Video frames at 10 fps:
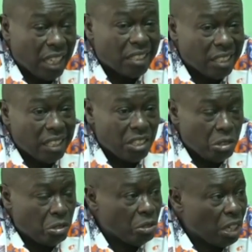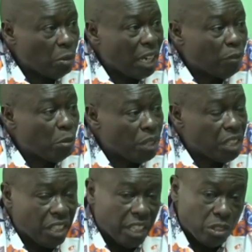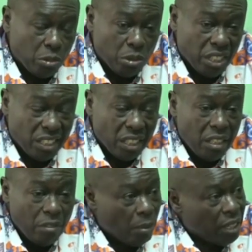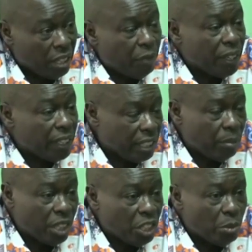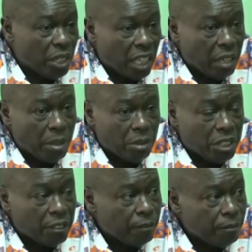That is a decision that we have to make in the next two days, but definitely something is being done about it.